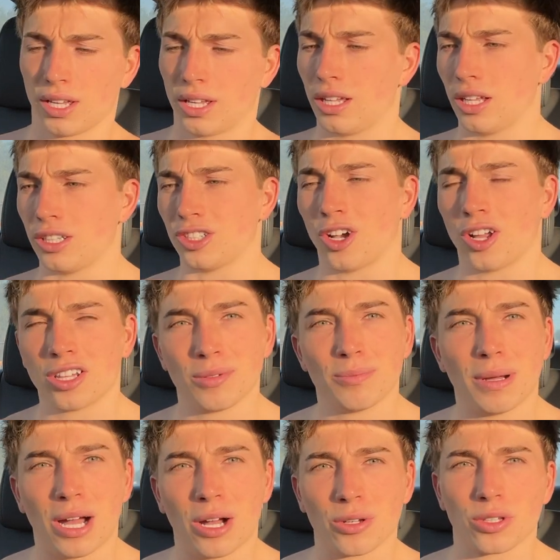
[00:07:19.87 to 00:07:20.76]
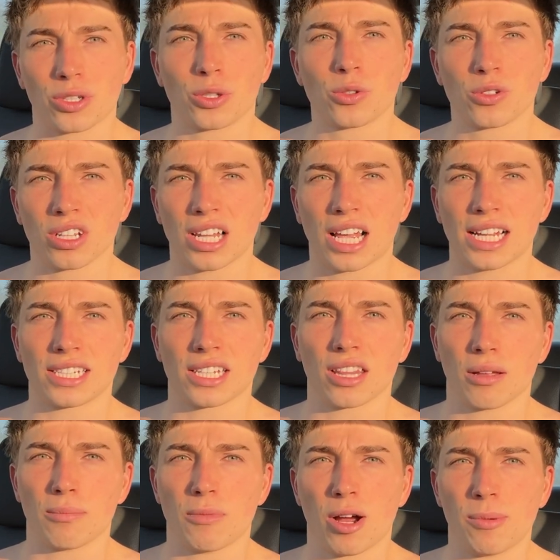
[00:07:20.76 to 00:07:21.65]
It's all about utilizing
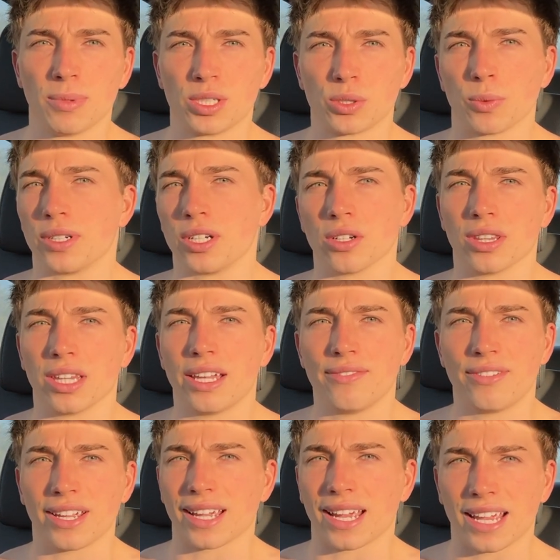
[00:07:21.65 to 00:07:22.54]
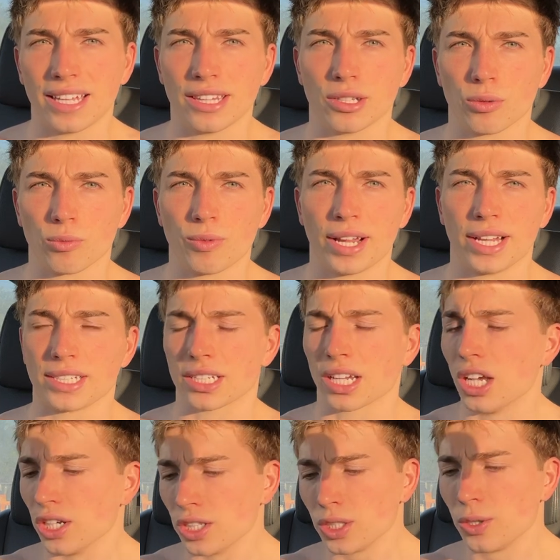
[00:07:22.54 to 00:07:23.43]
the moments when you're living in the risk.
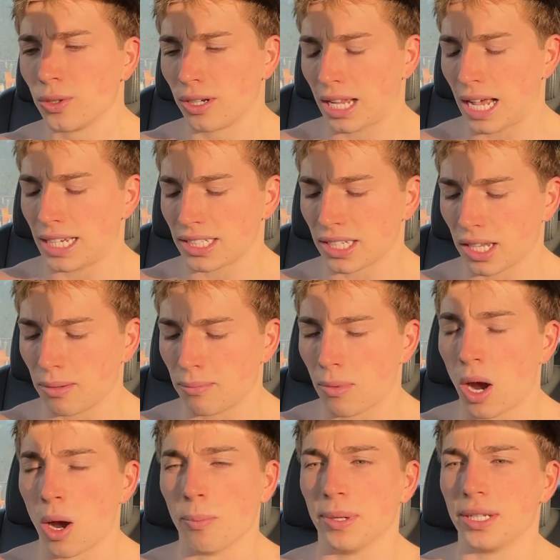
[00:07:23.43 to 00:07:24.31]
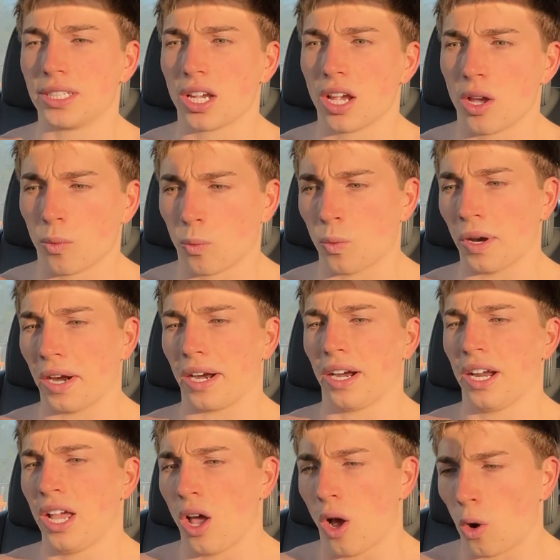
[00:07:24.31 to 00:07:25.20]
Utilizing the moments where,
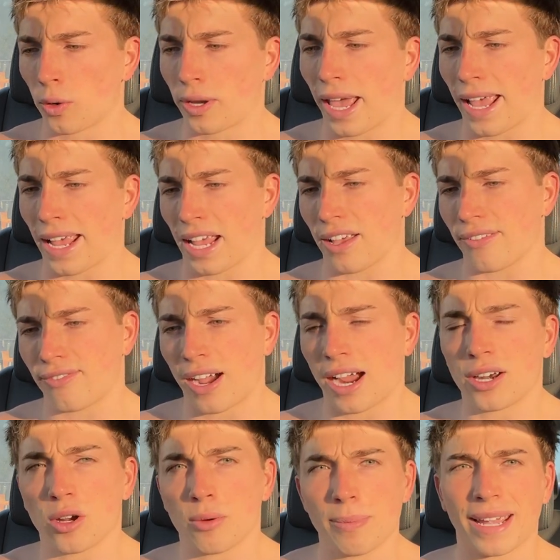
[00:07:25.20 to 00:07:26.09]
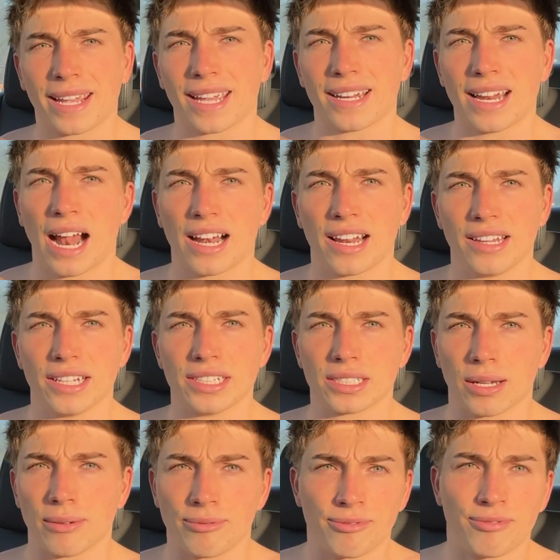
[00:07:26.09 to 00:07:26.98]
okay, if I don't make it out of
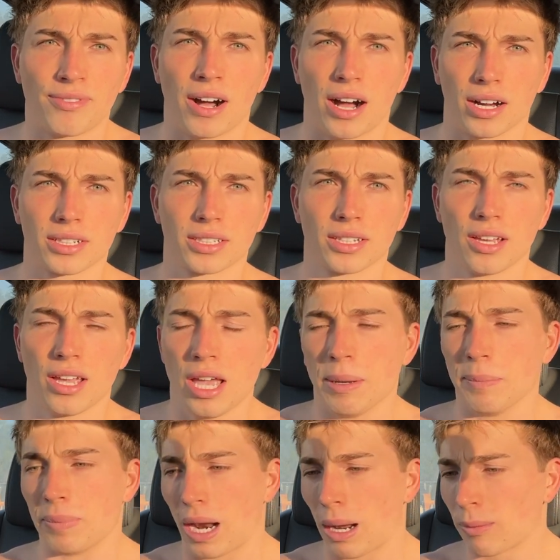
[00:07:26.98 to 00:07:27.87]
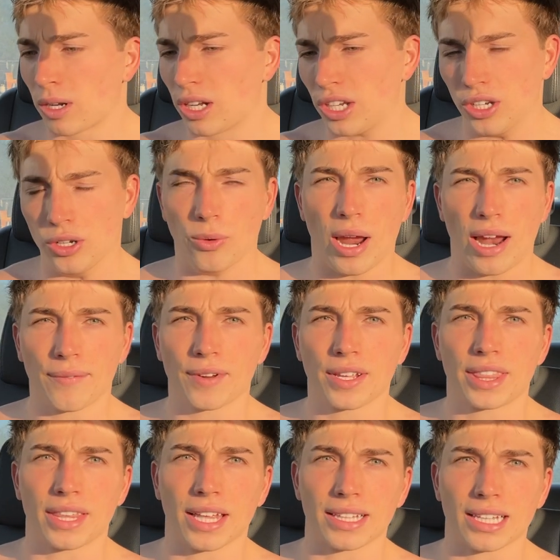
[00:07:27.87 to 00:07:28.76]
this, I'm fucked. But I'm going to do
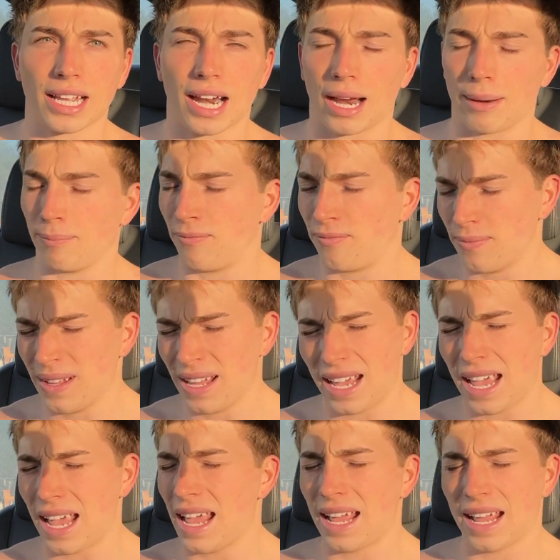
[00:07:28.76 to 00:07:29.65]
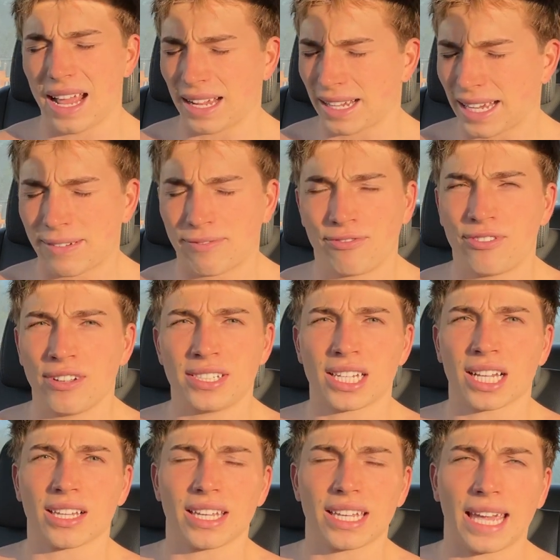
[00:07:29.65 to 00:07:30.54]
everything that I'm
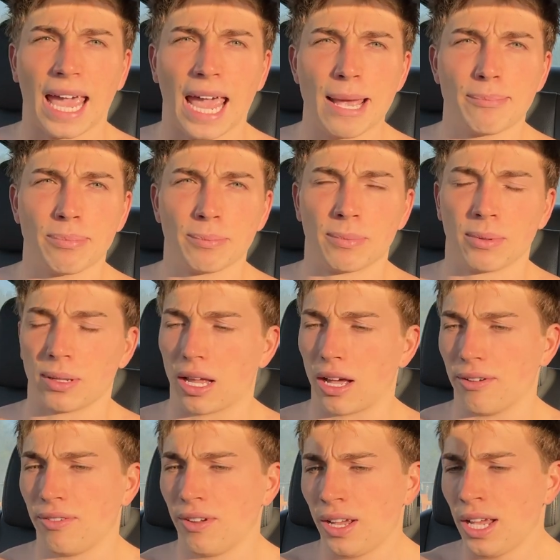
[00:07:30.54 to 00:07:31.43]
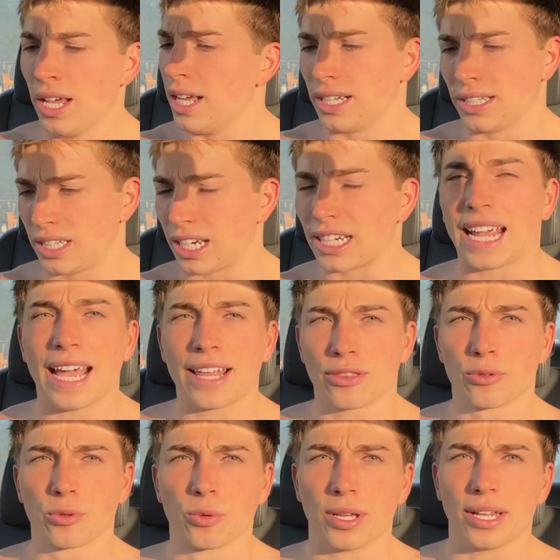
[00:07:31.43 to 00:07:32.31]
physically capable of to get
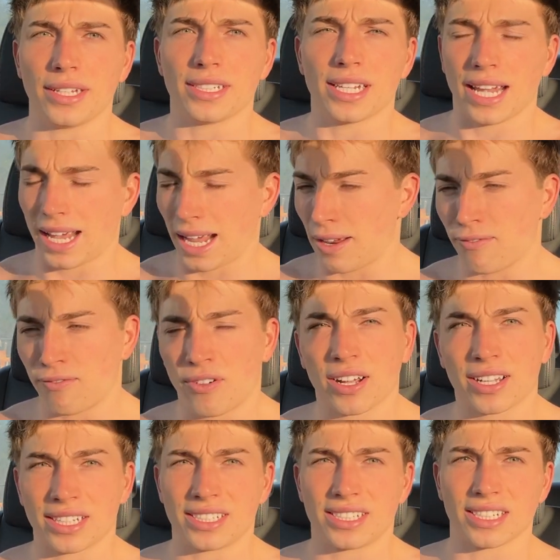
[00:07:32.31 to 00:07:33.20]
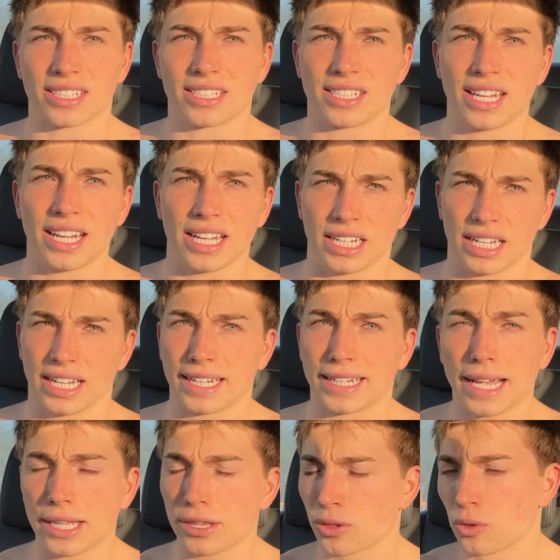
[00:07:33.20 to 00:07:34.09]
through this and fucking succeed and
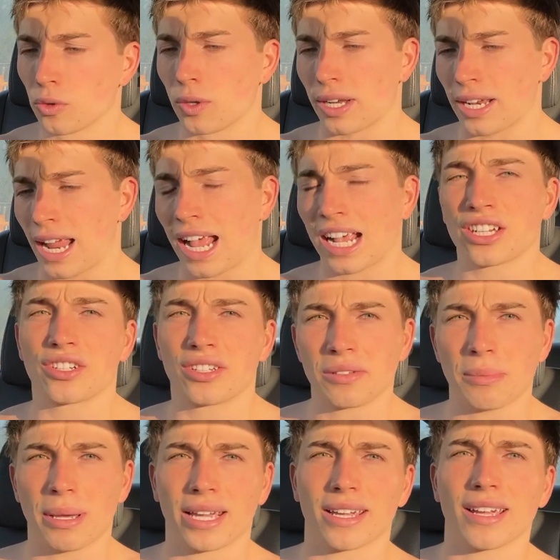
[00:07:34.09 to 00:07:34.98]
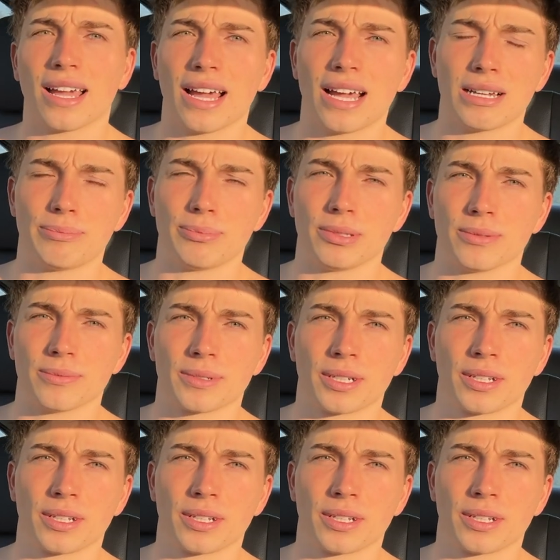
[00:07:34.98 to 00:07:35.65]
get through it and actually make it happen.